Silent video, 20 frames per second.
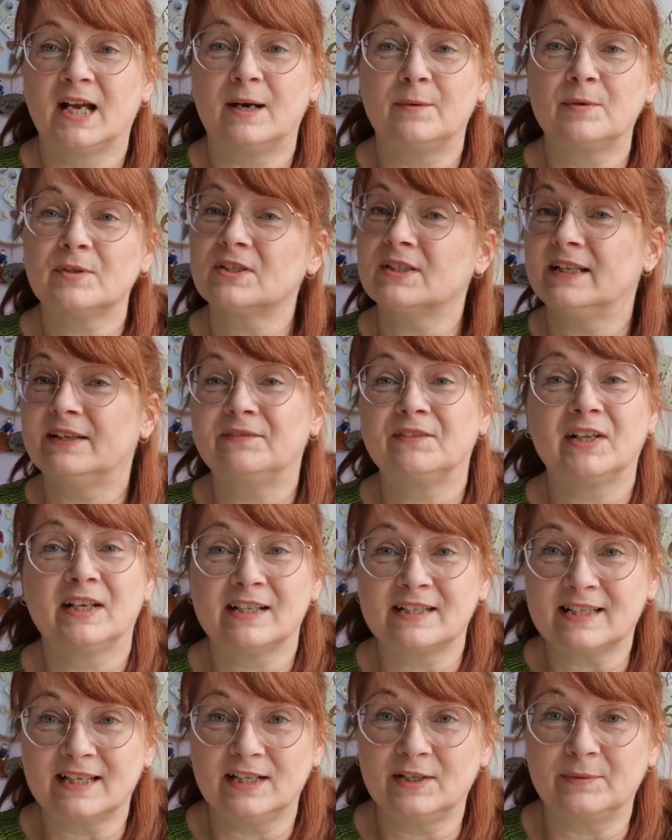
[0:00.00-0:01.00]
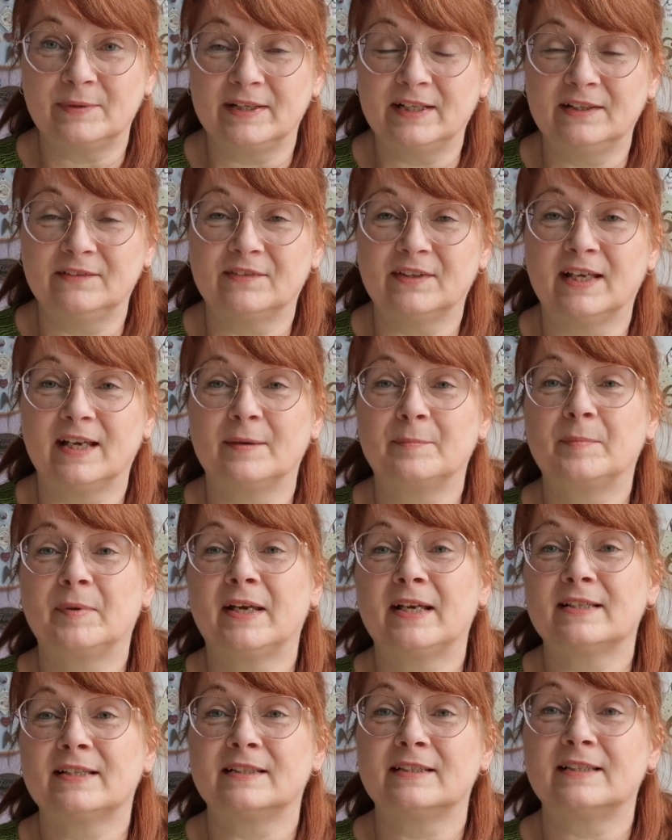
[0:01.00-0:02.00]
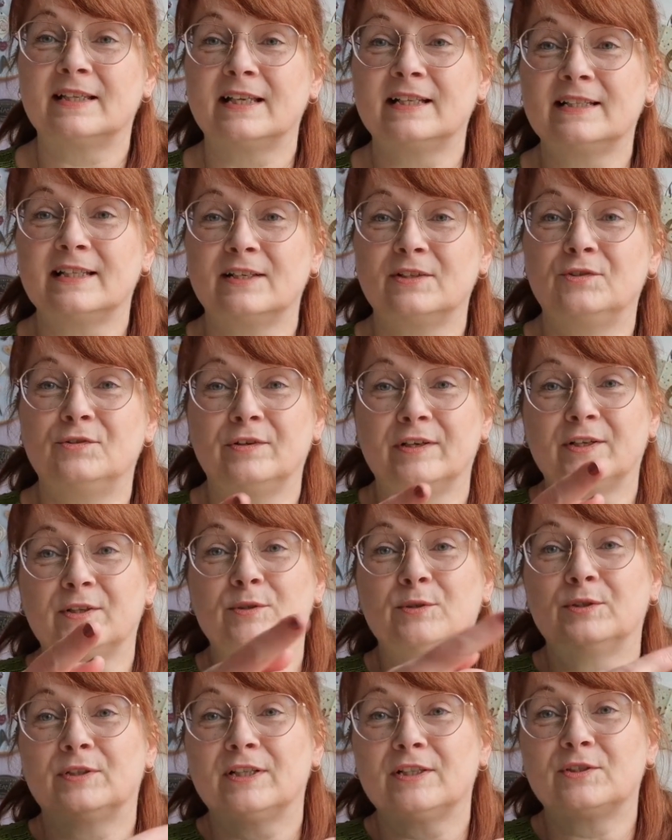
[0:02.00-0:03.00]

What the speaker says: I wasn't even going to tell you any of that, but as I sat down to record,